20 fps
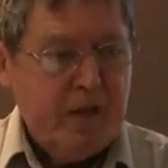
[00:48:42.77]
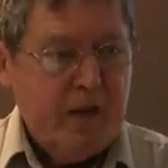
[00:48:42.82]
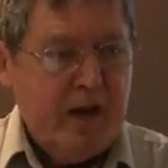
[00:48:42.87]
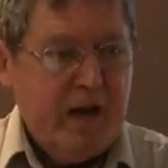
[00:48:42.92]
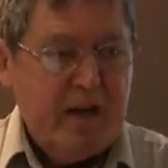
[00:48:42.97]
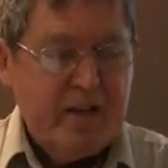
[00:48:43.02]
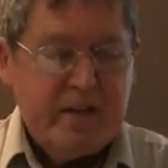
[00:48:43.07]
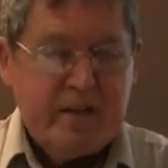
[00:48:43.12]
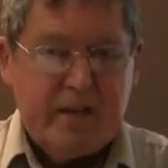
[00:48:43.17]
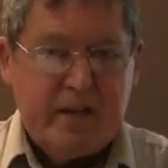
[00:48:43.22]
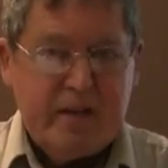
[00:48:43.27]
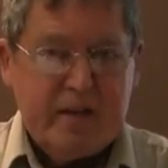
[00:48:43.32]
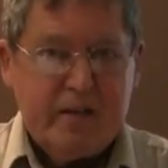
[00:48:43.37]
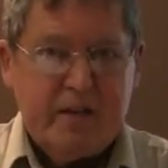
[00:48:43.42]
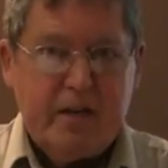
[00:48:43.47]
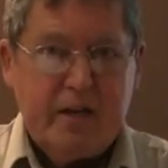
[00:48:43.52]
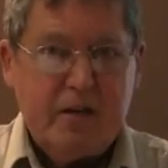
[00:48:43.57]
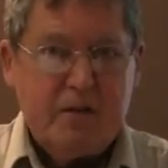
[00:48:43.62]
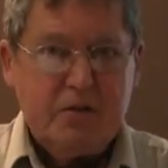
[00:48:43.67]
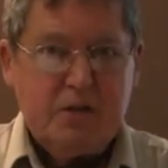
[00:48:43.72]
I think I can
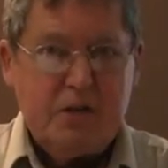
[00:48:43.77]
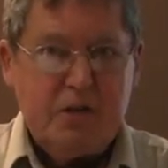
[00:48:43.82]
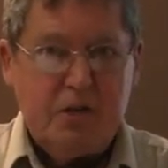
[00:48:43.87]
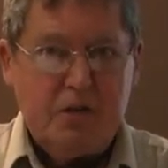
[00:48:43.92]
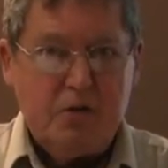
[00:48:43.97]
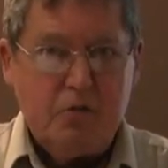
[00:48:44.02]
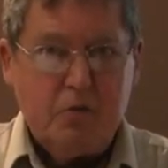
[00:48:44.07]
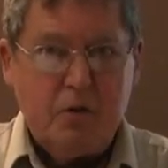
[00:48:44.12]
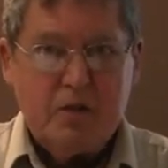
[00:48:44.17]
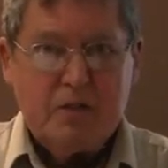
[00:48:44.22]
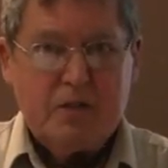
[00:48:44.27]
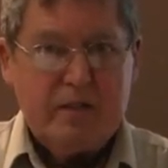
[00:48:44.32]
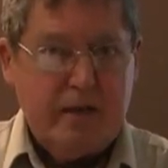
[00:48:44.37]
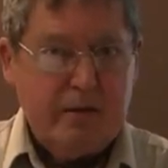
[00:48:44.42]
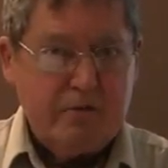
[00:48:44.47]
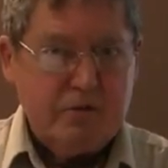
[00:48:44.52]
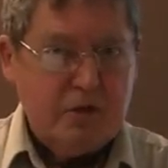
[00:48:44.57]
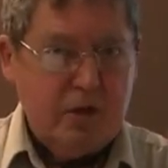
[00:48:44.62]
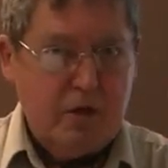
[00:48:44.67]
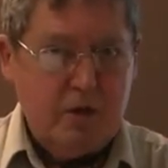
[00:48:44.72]
guarantee you, once
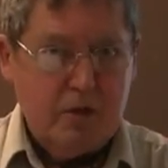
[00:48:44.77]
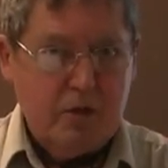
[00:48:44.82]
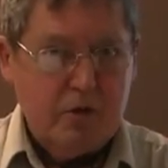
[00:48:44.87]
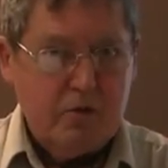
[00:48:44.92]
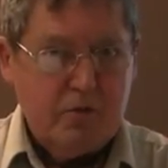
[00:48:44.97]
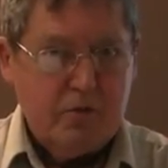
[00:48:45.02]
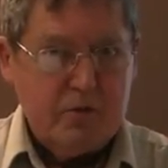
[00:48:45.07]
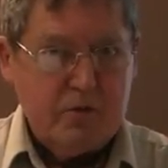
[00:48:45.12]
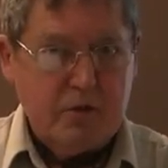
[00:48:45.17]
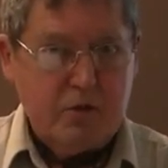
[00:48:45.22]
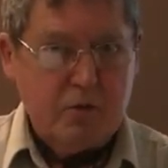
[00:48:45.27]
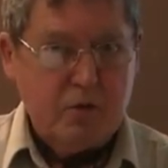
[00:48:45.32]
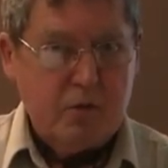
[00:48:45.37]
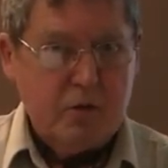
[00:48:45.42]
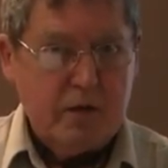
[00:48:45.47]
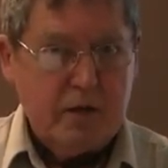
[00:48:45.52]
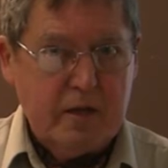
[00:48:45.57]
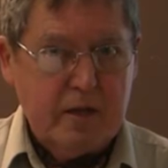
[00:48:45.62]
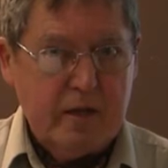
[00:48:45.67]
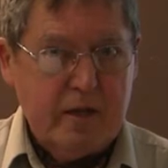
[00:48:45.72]
that was all over and the
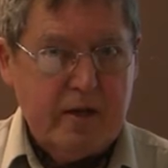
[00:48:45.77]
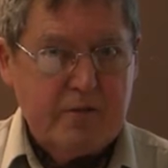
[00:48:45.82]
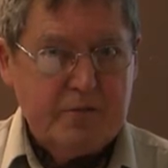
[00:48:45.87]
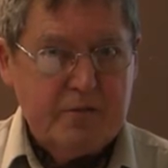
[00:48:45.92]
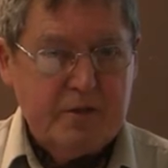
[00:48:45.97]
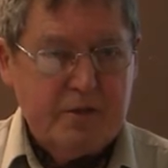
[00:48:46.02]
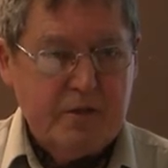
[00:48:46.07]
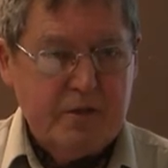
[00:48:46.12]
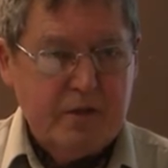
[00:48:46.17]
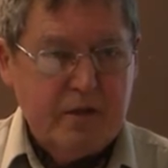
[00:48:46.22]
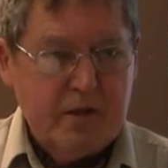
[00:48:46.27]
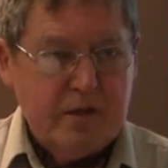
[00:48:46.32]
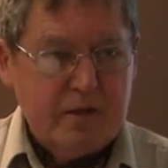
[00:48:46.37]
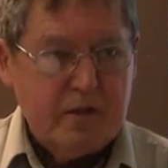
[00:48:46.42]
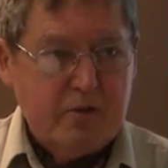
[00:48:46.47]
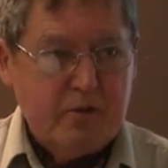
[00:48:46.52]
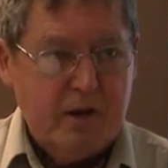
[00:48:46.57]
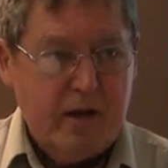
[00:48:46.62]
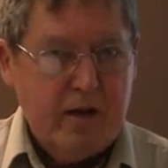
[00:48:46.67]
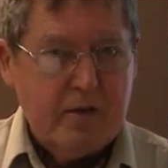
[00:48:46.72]
Lord had left,
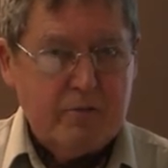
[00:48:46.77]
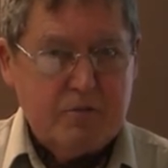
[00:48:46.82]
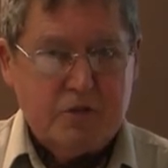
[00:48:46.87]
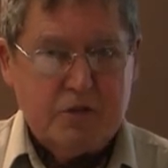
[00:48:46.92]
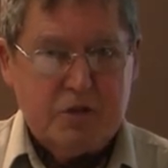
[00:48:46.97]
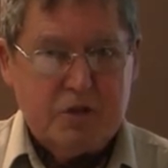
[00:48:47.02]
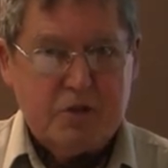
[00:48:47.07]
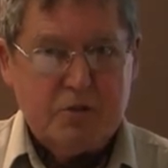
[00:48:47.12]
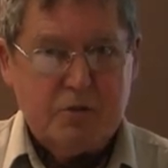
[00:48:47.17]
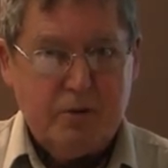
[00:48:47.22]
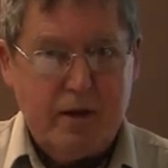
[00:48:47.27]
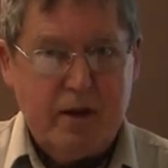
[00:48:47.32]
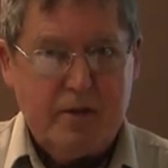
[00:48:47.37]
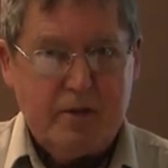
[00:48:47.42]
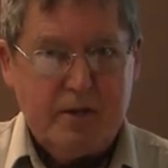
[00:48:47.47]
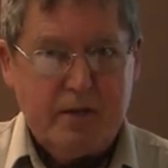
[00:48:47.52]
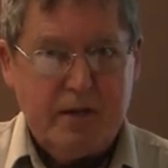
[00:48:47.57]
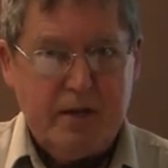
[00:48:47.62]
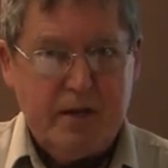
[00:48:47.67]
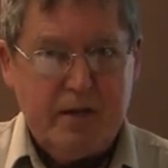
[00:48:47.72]
the ground was just
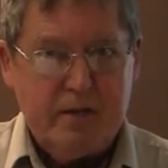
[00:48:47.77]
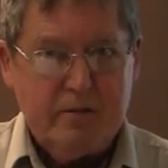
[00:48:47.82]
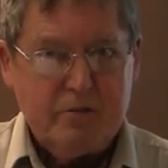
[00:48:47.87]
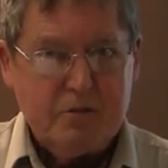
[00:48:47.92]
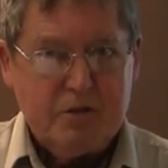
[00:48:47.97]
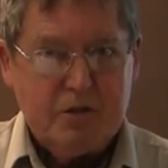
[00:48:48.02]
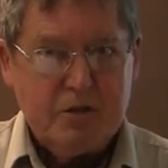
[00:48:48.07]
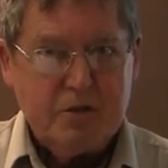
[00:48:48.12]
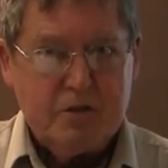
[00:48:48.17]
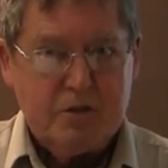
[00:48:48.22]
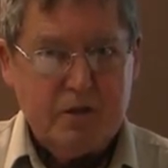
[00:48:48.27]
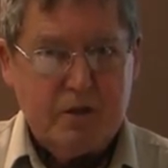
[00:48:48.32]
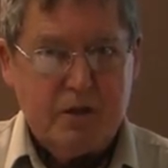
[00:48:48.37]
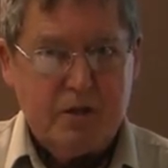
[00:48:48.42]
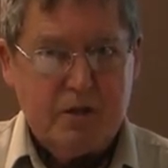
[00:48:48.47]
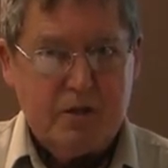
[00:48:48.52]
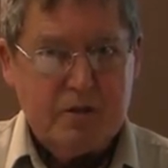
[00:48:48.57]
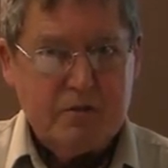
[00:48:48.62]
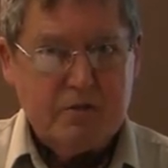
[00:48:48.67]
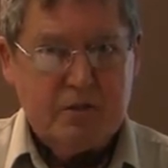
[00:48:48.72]
ground again. It was just
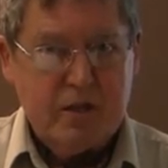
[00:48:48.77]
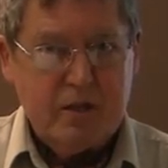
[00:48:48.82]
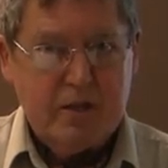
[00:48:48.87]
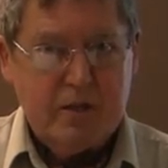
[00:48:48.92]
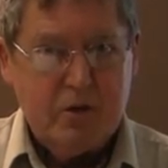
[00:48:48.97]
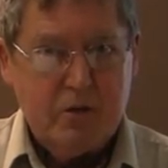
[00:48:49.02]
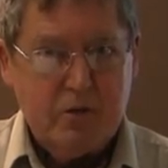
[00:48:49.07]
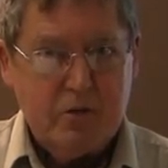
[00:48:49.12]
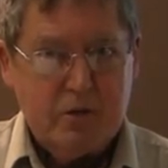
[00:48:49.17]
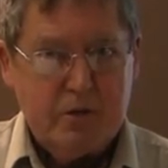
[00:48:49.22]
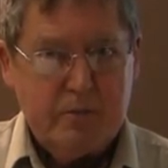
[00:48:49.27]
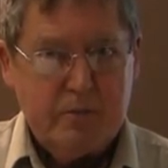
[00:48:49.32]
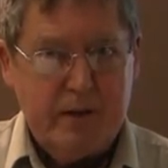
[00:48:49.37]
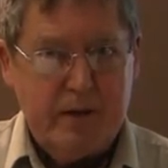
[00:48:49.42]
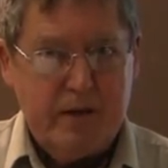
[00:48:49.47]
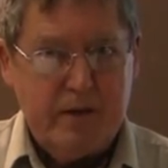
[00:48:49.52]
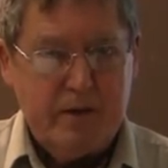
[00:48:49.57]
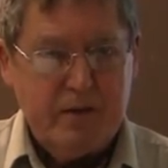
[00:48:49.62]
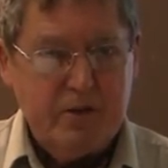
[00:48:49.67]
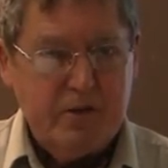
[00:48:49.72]
dirt. There's nothing holy
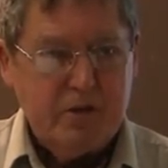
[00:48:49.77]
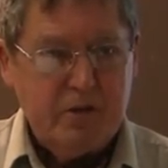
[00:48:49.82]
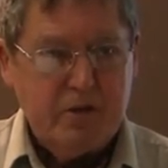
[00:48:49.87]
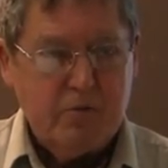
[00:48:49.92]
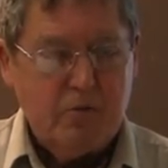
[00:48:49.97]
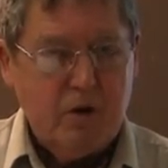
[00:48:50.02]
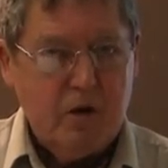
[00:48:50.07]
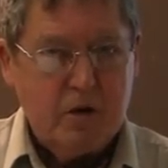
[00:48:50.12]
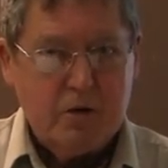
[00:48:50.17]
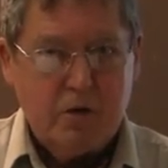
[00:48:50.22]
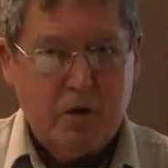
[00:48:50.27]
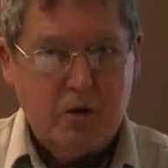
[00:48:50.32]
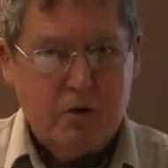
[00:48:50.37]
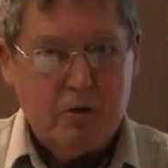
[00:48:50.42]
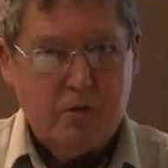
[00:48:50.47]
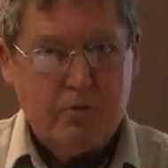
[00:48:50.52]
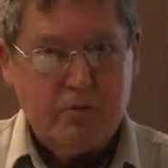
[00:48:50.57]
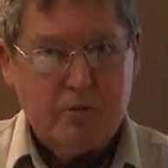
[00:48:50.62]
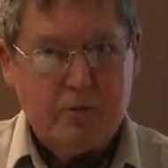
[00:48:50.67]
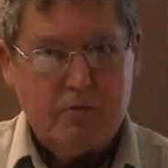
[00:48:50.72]
about it. You could have walked all
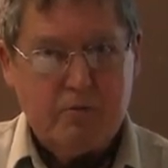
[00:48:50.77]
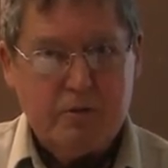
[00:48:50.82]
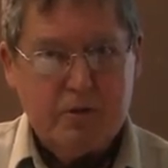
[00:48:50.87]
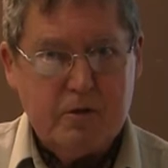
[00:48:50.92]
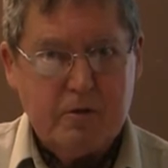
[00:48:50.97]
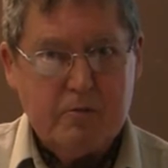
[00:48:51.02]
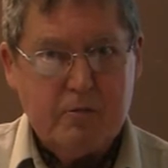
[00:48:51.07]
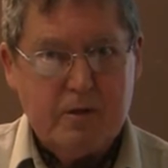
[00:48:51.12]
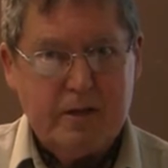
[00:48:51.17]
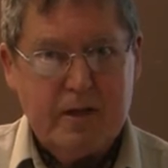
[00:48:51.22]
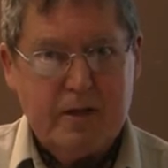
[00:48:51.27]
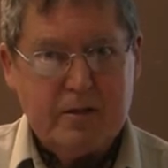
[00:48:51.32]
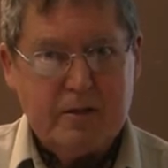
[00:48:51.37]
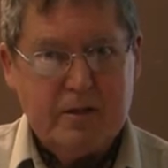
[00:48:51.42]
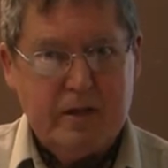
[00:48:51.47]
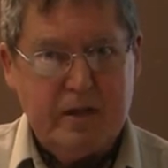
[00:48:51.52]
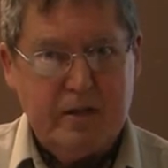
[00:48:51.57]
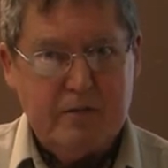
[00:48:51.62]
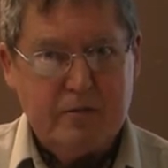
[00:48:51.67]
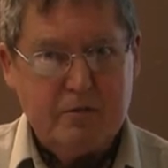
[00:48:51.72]
over it with or without
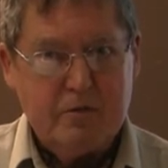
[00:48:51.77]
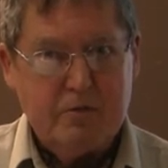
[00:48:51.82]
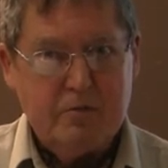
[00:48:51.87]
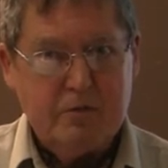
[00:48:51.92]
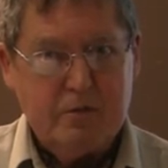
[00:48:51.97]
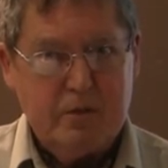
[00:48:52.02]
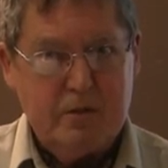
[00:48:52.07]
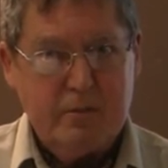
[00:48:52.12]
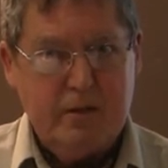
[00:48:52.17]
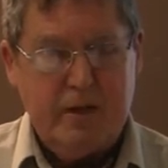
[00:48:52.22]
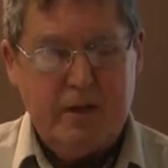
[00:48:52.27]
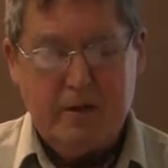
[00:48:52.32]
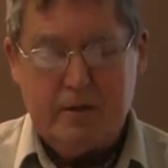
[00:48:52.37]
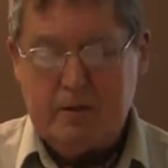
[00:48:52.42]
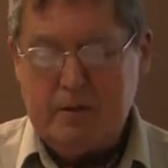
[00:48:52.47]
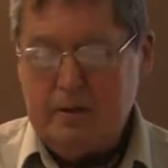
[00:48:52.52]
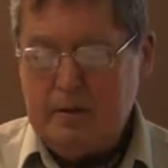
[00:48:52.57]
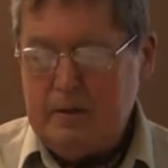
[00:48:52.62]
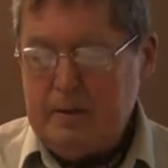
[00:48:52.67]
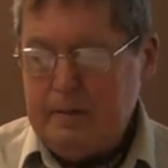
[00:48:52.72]
sandals, it wouldn't have mattered.